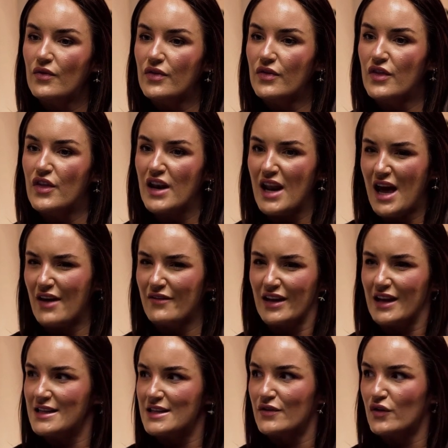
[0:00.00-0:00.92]
than
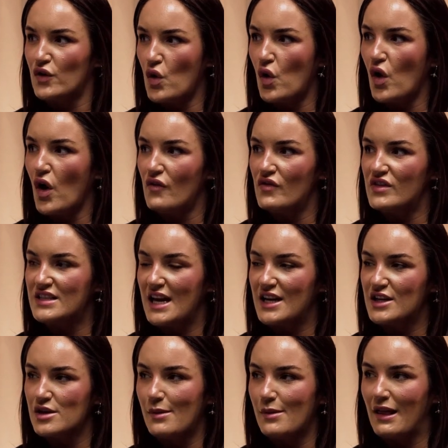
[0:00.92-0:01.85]
having a difficult
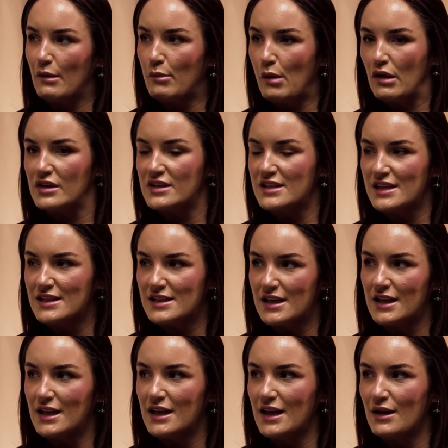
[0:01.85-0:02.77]
conversation about the policies
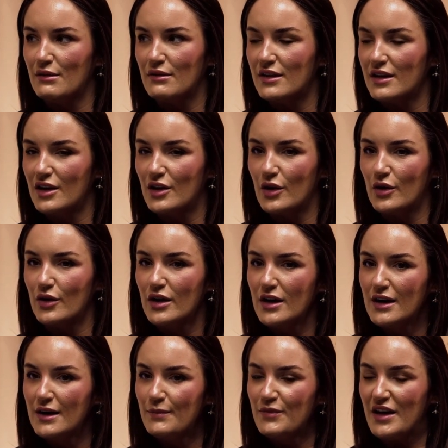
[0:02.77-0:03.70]
and, you know,
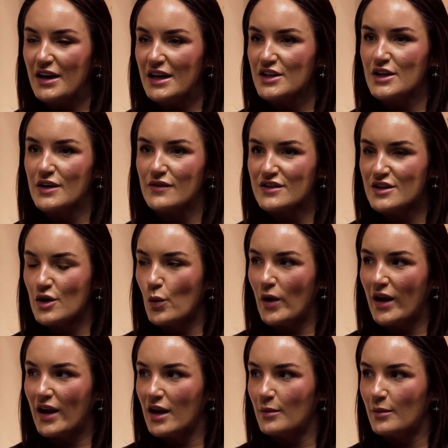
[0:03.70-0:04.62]
initiatives that
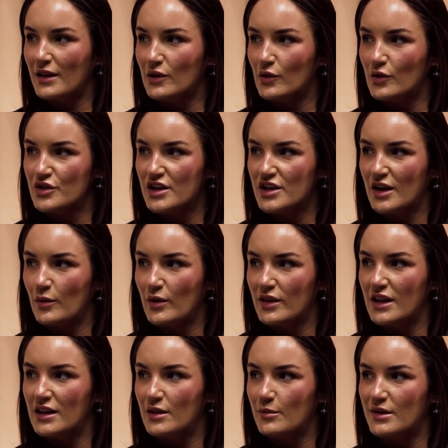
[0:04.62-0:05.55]
we're going to be launching
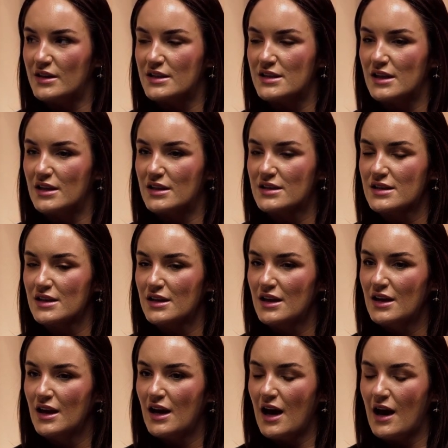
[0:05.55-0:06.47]
within the business.
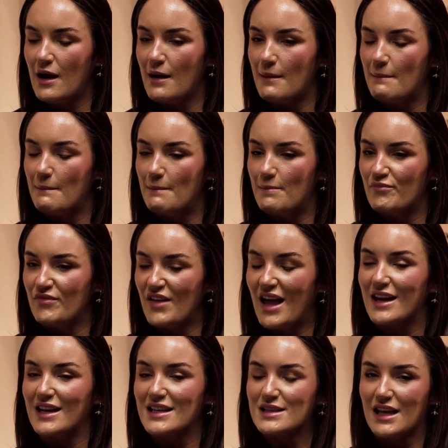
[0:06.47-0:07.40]
And
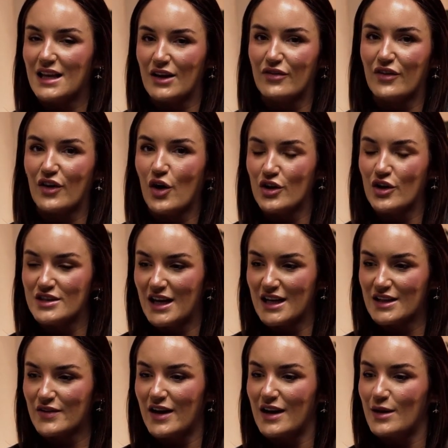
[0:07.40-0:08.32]
I think for
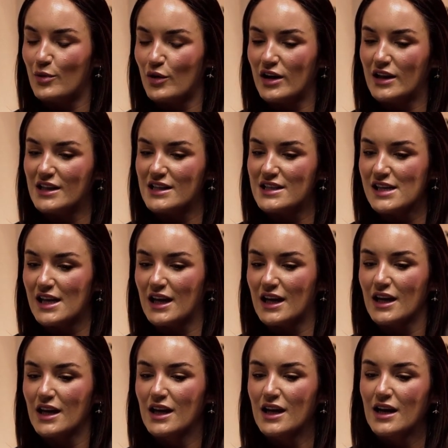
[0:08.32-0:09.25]
context for anybody listening,
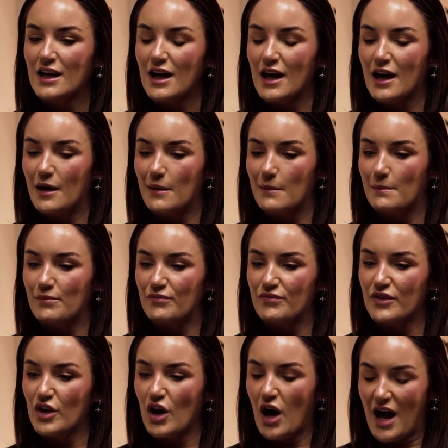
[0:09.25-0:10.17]
I
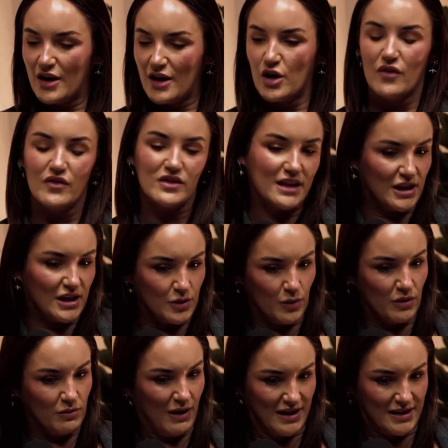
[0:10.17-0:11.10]
had a conversation
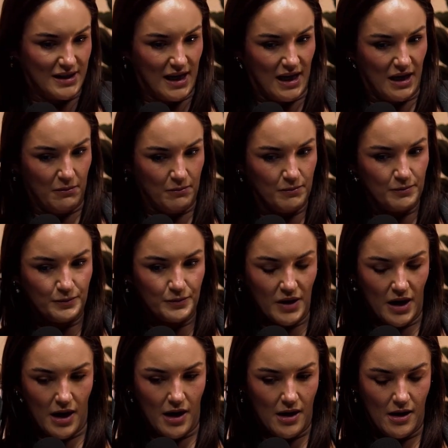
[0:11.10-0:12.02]
with my team
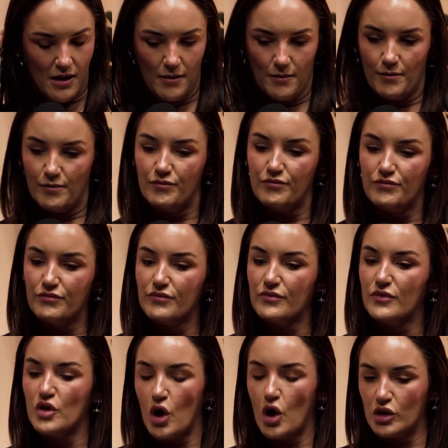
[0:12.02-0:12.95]

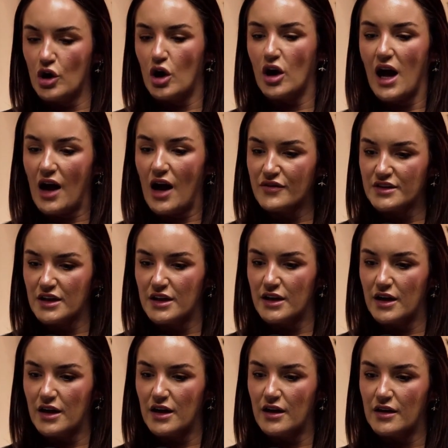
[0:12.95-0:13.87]
not long after
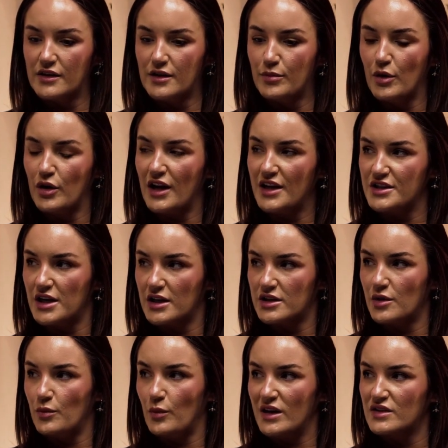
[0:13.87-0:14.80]
the Bondi
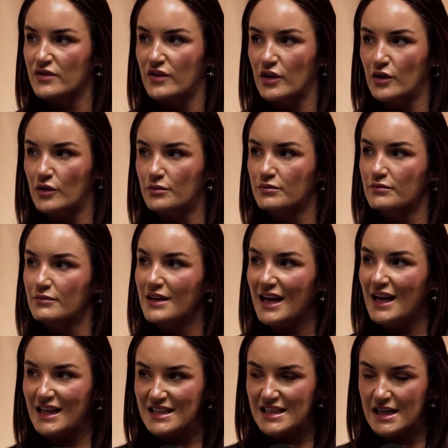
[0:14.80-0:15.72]
Junction Westfield
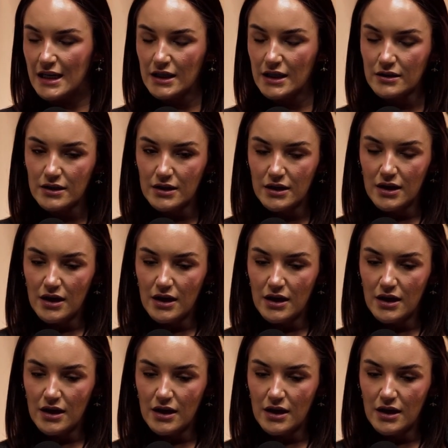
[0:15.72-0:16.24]
incident,